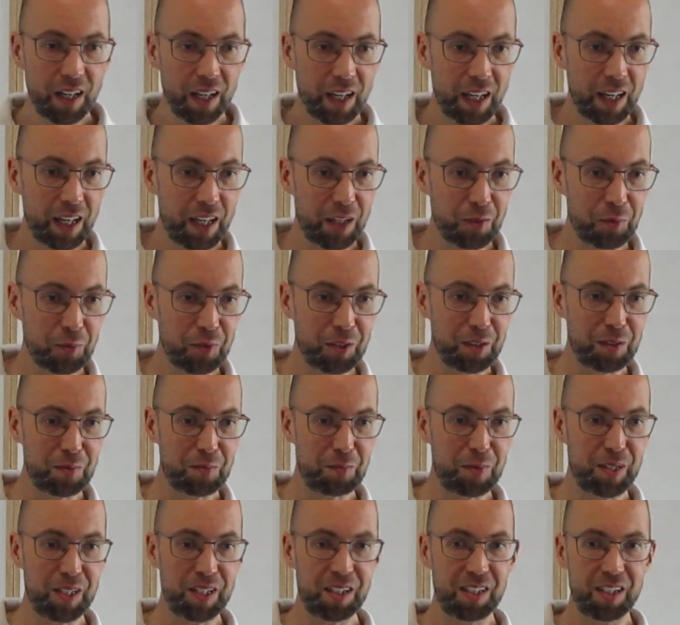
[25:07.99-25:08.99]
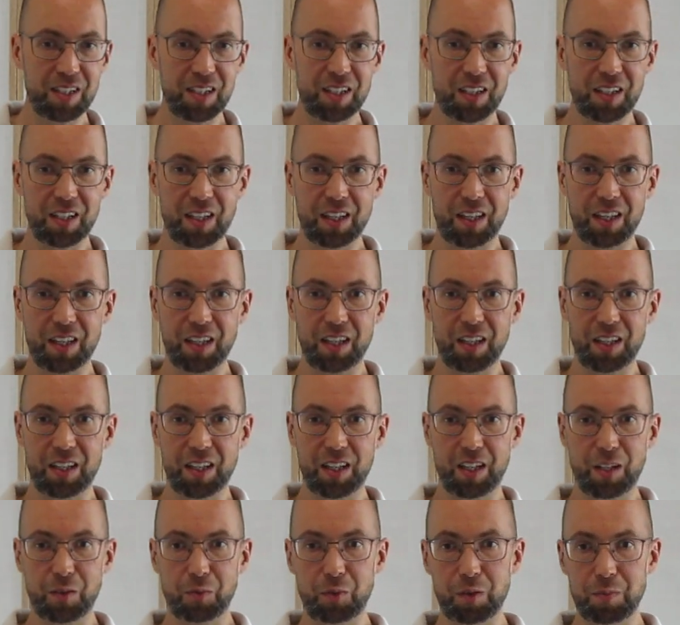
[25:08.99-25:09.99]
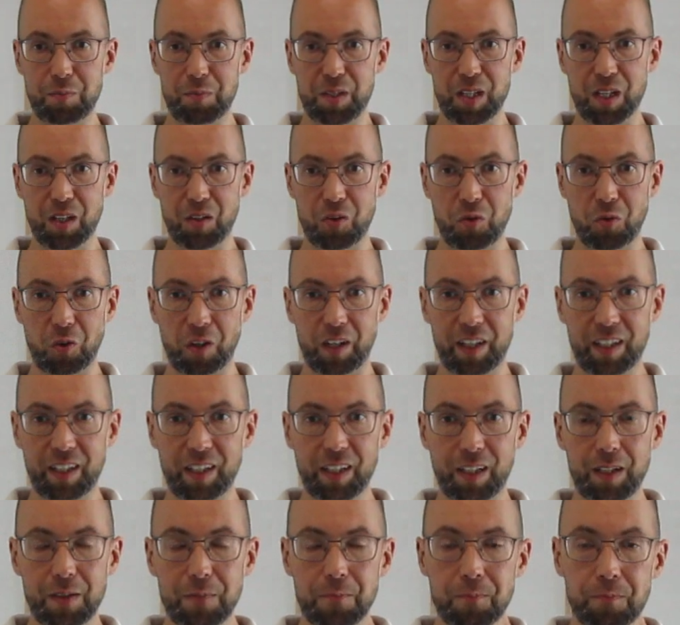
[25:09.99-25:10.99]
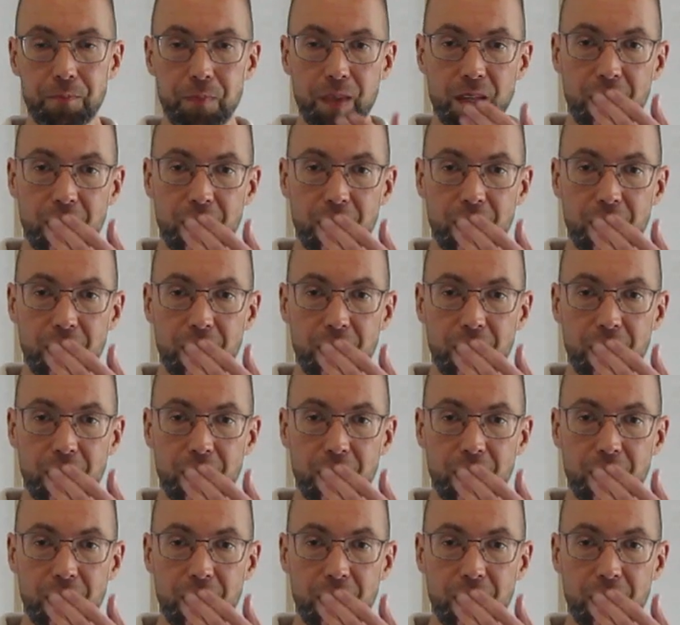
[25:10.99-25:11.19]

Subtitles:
it would be annoying.